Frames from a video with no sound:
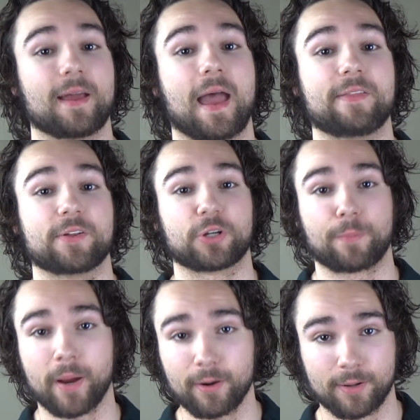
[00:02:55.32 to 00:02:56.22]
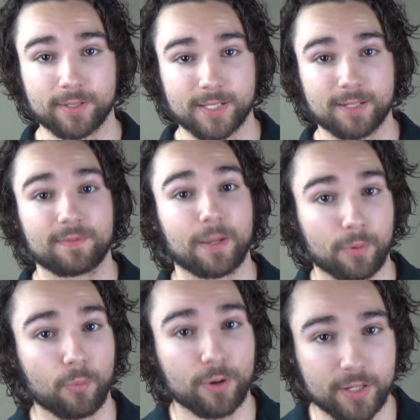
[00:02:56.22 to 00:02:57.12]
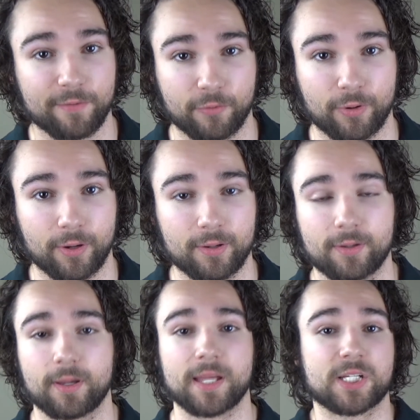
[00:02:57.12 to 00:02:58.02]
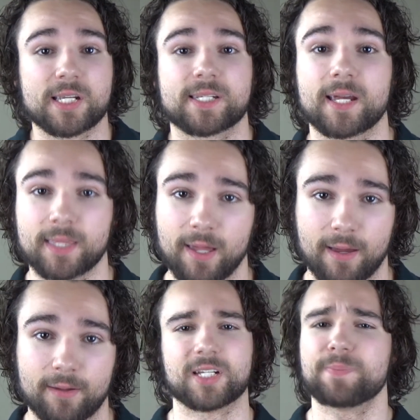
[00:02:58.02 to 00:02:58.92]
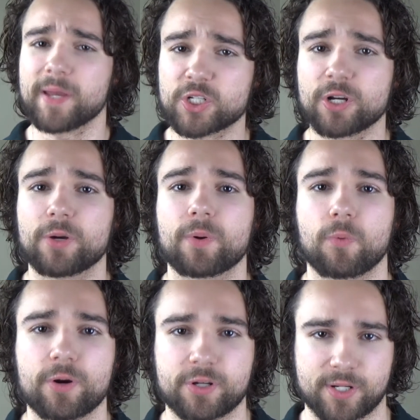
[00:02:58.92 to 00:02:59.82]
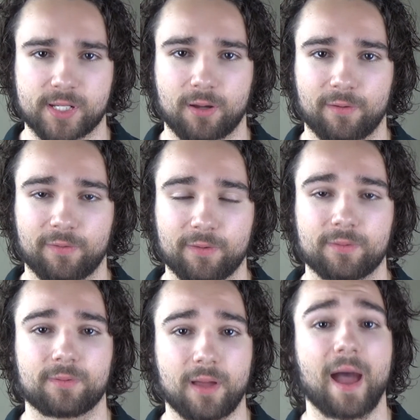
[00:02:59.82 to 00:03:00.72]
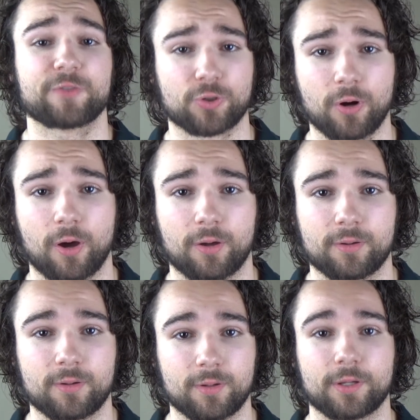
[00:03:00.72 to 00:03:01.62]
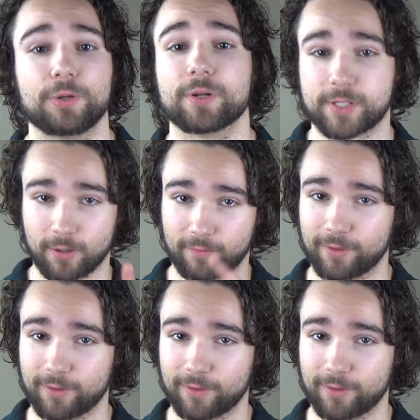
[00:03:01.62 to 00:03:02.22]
And then your parents, they reward you for it. It's just like that. Just make sure to reward yourself. After all, you deserve